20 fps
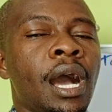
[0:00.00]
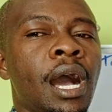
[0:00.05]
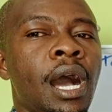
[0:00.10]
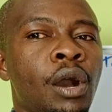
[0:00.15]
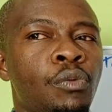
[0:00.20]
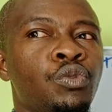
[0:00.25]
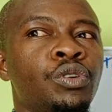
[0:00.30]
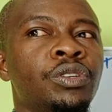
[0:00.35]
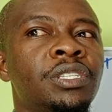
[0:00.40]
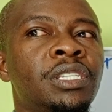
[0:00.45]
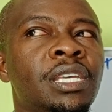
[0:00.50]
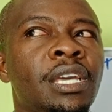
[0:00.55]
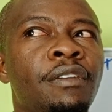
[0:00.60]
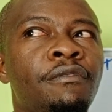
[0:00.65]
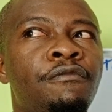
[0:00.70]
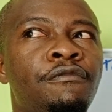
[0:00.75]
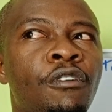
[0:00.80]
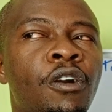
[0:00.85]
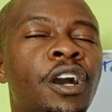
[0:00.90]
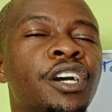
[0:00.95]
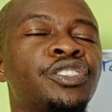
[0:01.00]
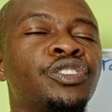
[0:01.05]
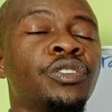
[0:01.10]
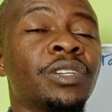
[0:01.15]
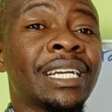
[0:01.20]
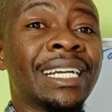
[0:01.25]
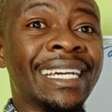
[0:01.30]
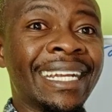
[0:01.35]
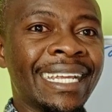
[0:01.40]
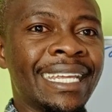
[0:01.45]
I would say focus
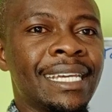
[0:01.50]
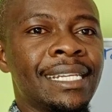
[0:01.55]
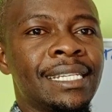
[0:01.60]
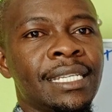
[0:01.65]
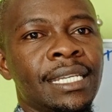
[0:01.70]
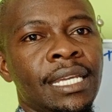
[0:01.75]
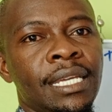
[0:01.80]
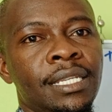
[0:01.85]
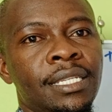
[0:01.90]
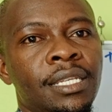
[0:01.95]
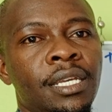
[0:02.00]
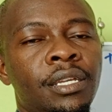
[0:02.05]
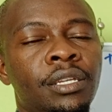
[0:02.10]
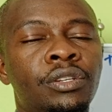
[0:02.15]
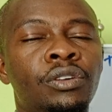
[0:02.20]
on creating it.